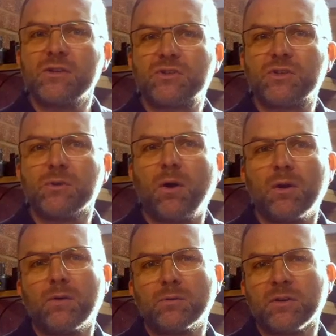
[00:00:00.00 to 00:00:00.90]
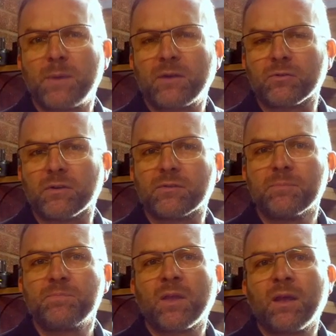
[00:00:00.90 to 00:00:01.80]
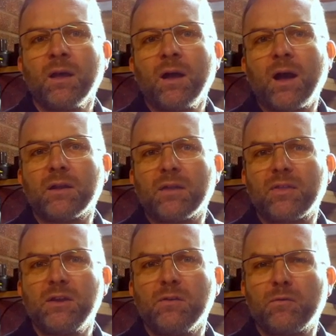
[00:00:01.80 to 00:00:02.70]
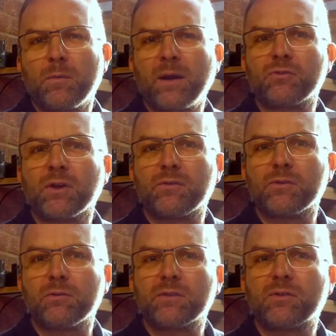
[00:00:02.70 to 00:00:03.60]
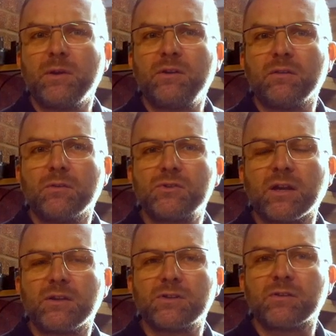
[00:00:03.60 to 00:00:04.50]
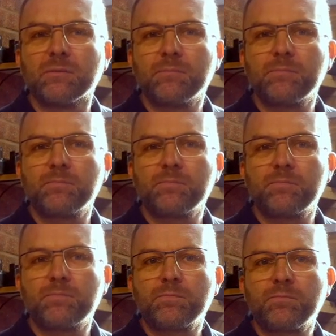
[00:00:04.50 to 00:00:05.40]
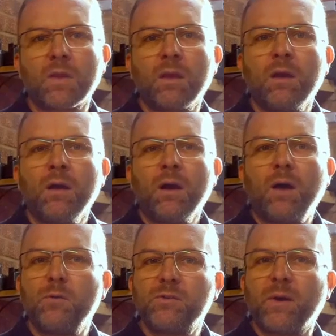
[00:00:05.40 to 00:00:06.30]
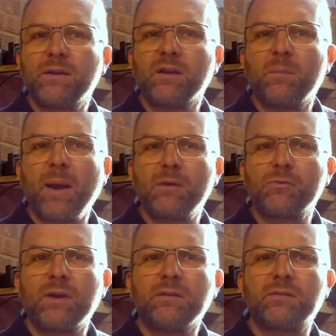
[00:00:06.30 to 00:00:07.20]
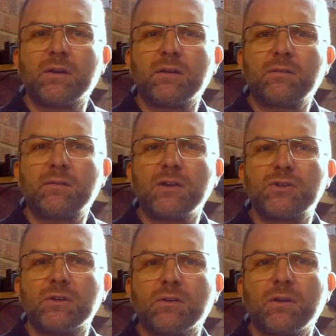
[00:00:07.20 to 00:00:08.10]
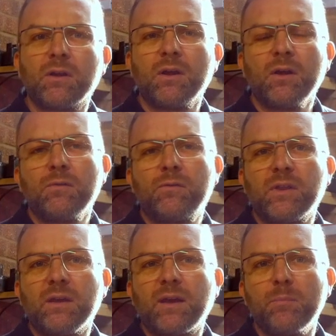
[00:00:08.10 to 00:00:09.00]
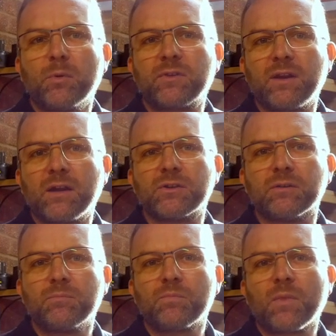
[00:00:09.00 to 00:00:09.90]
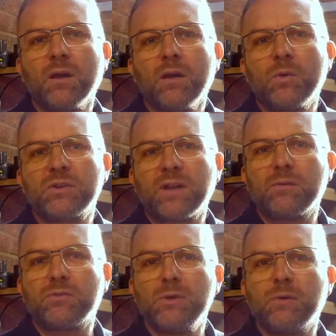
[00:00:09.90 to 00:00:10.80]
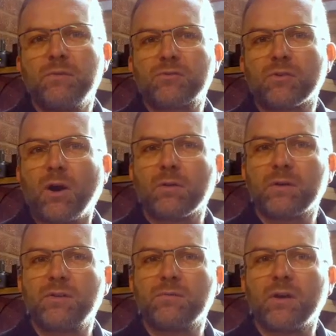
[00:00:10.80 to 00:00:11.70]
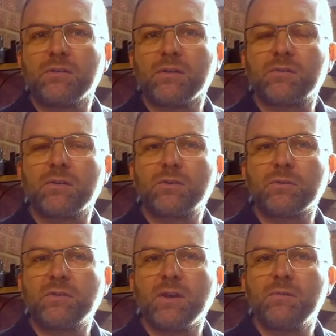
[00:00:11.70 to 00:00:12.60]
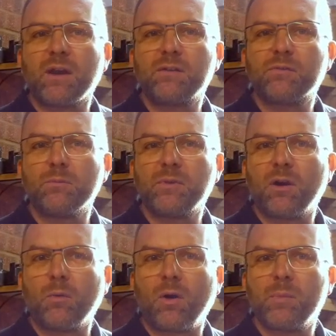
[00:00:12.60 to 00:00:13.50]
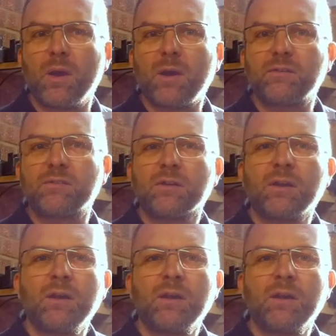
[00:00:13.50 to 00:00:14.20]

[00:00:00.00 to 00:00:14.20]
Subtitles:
H2 high voltage batteries. And thank you for Patrick for submitting those changes. I've also added a baud rate selection for the CAN bus connection, which allows newer Victron RS devices to receive data from DIYBMS.